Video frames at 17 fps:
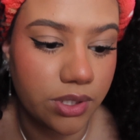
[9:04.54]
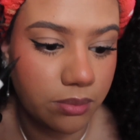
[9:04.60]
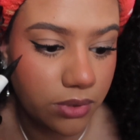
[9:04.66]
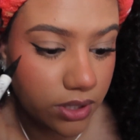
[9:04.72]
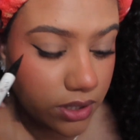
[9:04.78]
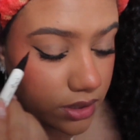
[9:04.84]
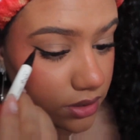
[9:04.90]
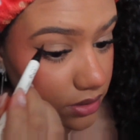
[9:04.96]

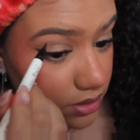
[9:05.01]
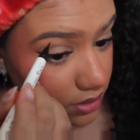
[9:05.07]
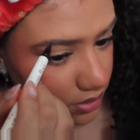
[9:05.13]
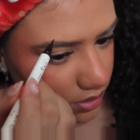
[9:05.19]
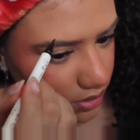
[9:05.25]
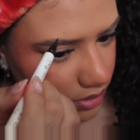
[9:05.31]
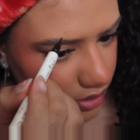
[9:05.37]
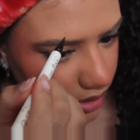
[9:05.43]
marks
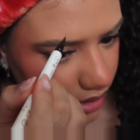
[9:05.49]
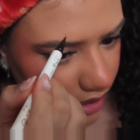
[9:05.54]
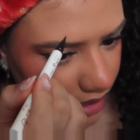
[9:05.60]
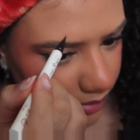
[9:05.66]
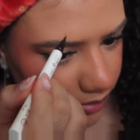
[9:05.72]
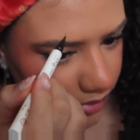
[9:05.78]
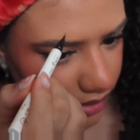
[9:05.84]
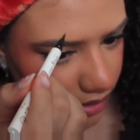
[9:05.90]
that
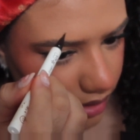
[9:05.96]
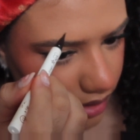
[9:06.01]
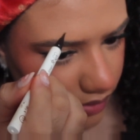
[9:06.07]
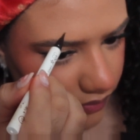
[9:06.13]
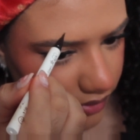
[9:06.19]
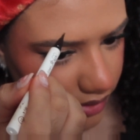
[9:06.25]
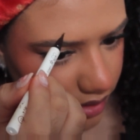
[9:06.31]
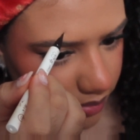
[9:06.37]
have been
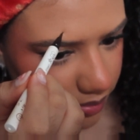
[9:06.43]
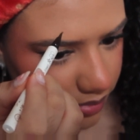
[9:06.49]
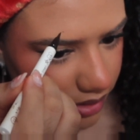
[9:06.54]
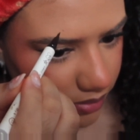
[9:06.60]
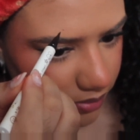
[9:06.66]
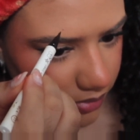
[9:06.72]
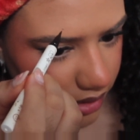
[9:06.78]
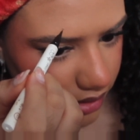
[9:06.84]
covered up
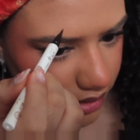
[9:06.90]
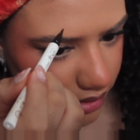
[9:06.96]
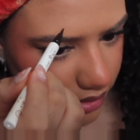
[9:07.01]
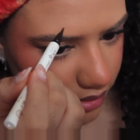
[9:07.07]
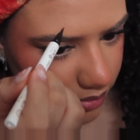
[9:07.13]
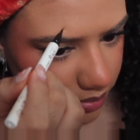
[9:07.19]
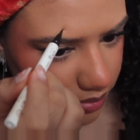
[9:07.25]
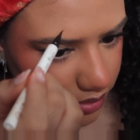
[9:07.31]
by
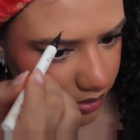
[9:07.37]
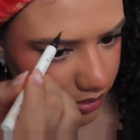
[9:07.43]
makeup.